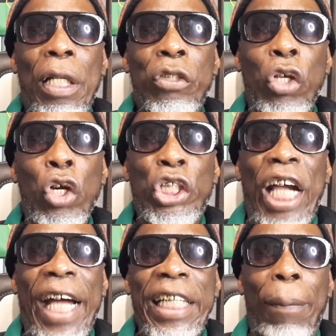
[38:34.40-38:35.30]
Sir
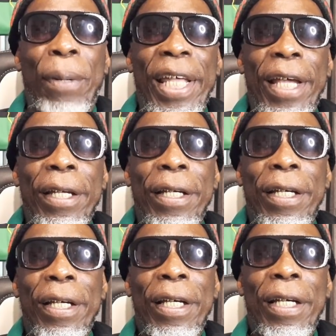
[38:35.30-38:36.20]
George play.
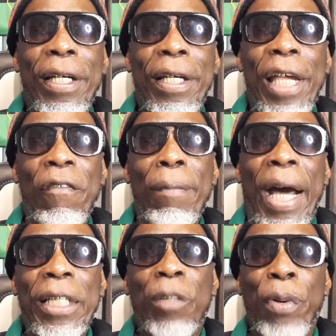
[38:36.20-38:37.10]
Every
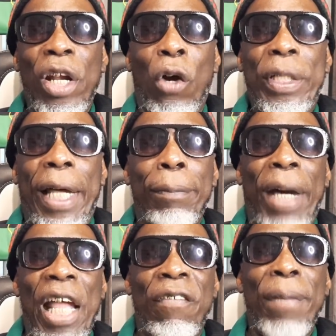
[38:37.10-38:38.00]
man spread out and
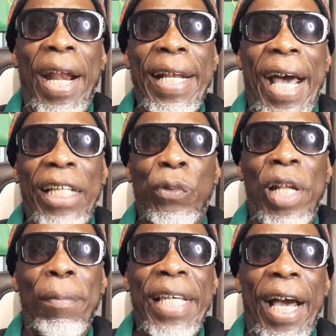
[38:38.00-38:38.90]
every man a dance with
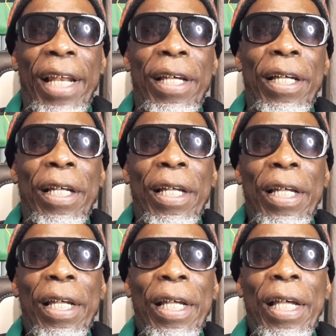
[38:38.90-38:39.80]
them girl.
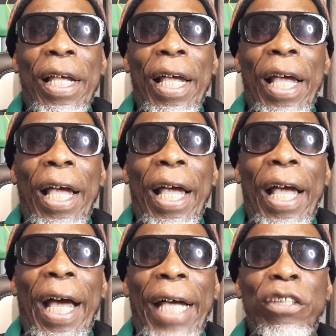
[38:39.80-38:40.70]

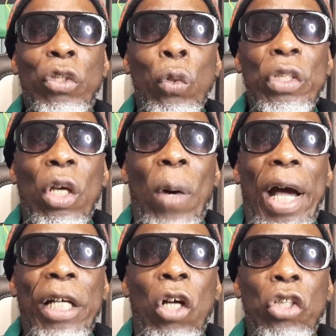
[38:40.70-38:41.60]
And Susie
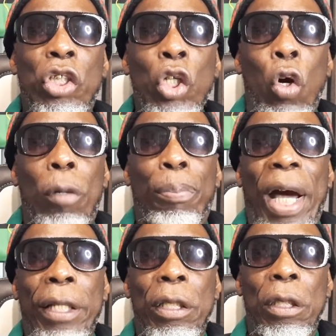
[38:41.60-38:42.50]
Wang just look
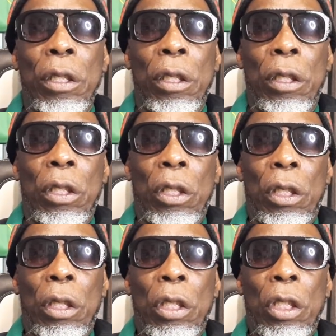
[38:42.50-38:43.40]
on
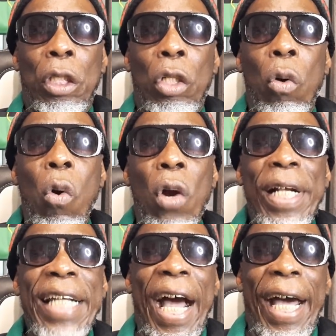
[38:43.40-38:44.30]
the whole
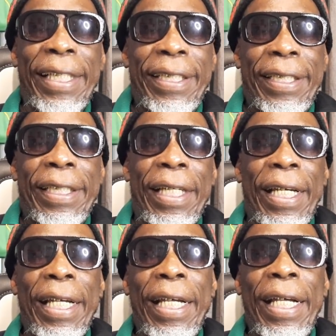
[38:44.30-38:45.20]
dance
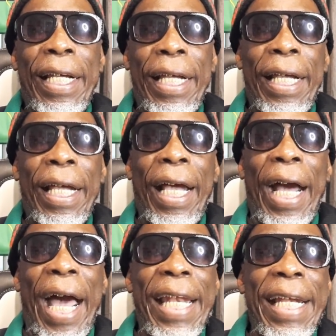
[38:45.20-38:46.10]

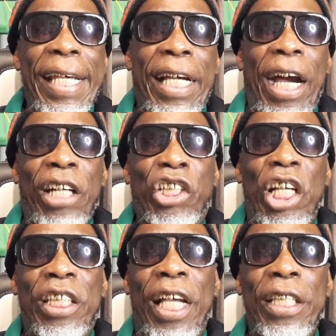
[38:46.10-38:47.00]
and lick her
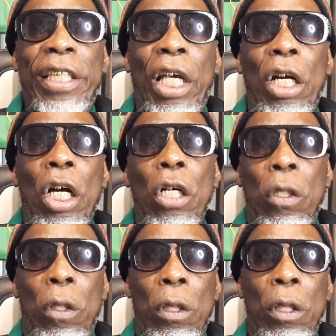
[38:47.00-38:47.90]
chest and say,
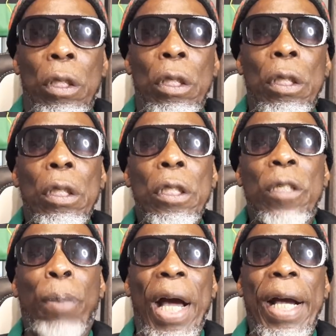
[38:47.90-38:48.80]
oh,
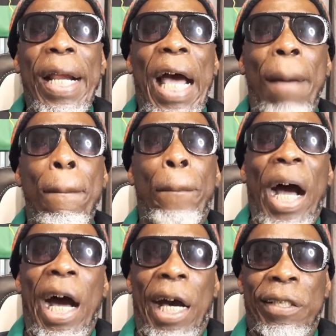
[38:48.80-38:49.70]
Spangler
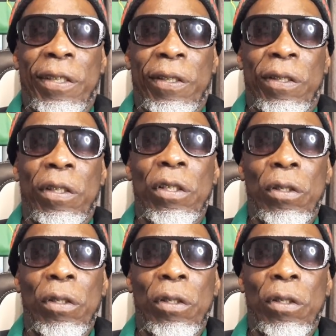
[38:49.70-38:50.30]
boss.